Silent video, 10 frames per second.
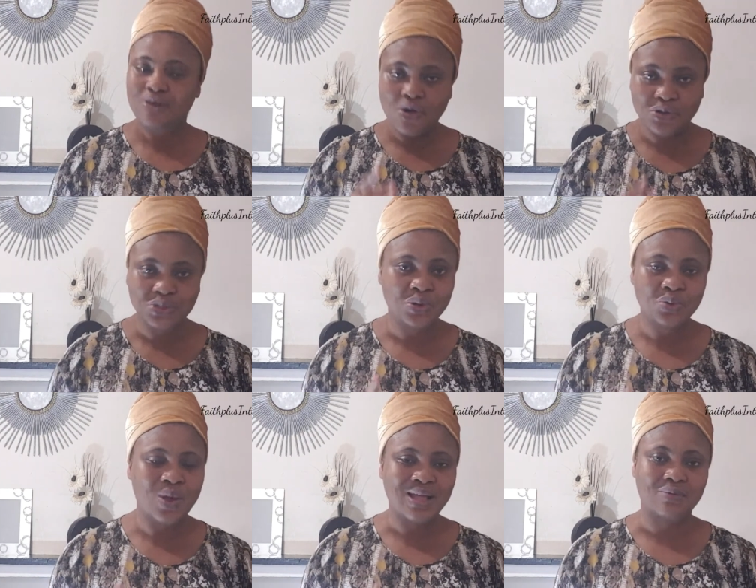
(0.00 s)
God does
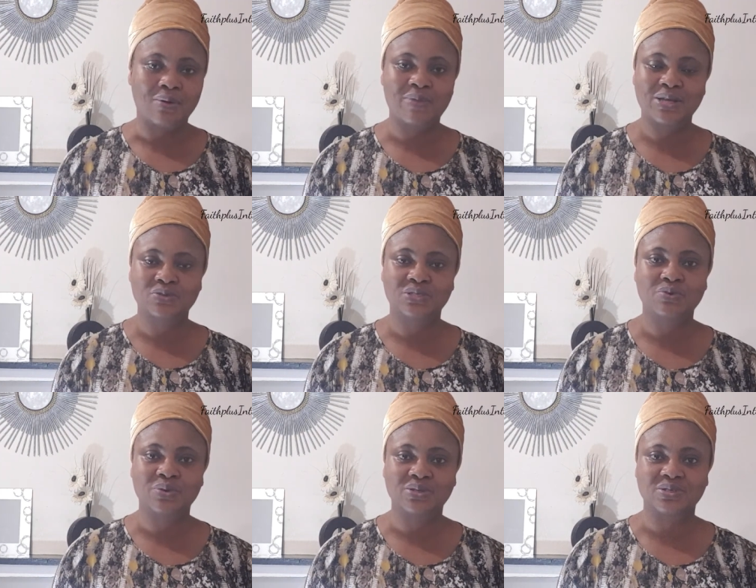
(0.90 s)
not look at our past to
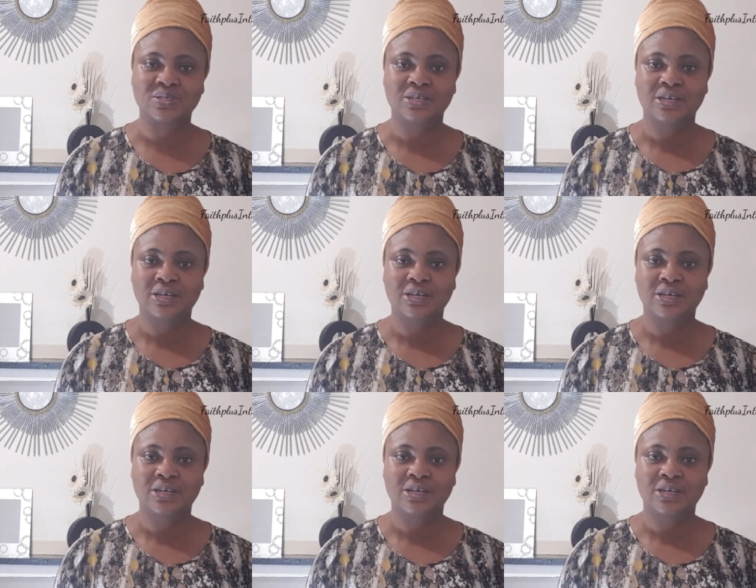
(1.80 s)
deal with us.